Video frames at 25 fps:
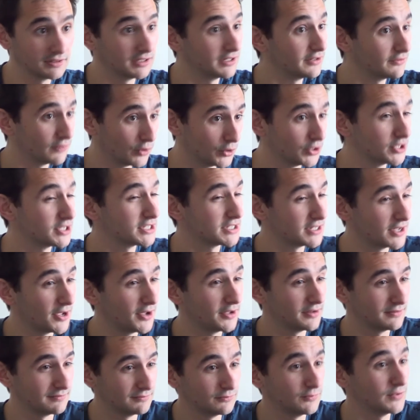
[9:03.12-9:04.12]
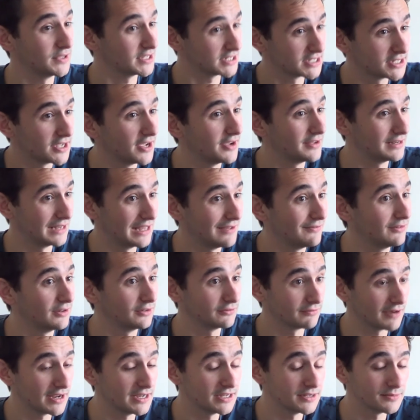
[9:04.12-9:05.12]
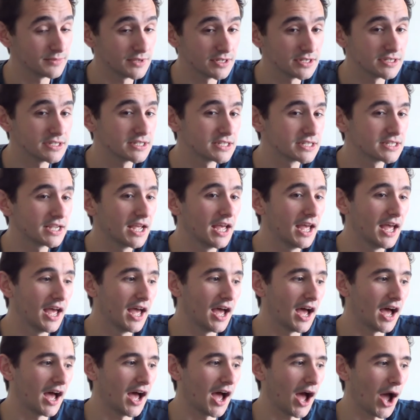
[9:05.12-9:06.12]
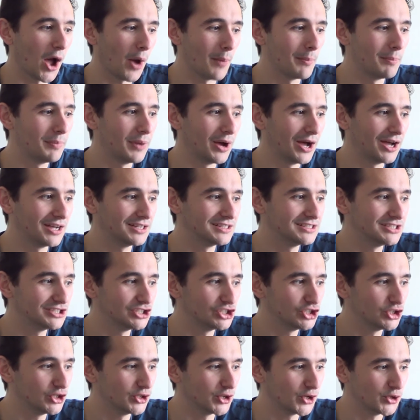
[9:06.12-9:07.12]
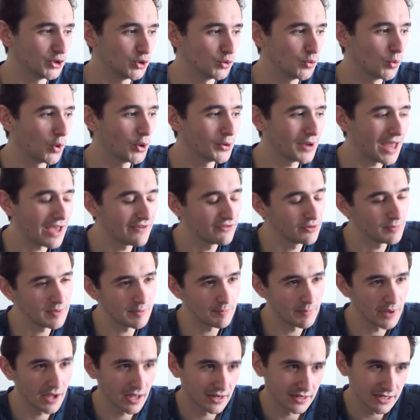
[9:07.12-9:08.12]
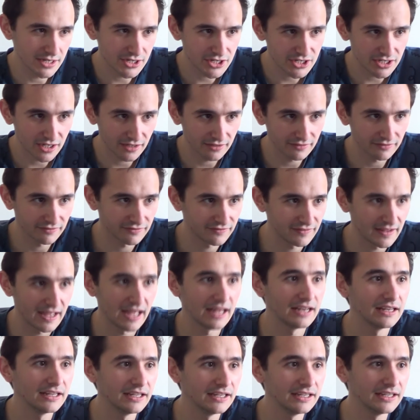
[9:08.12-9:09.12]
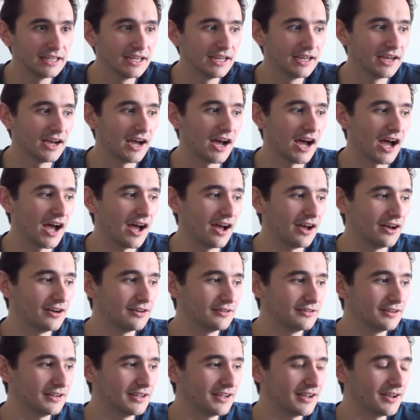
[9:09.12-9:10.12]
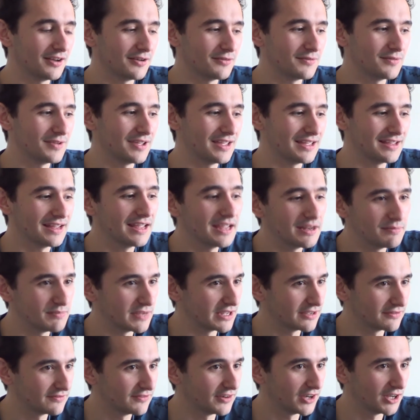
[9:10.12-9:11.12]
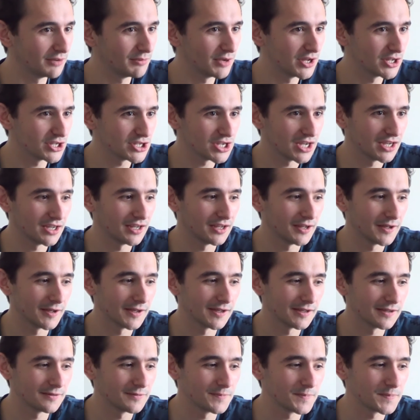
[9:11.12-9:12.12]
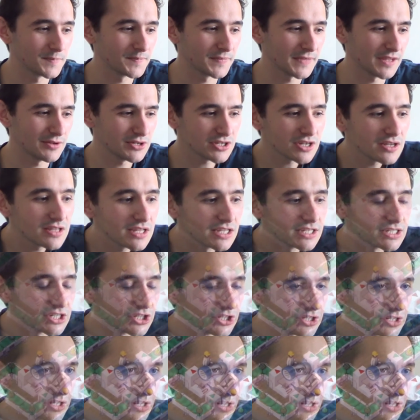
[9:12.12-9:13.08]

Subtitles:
kind of with a certain level of randomness. But you won't ever be punished unfairly in Big Pharma, which I think is a good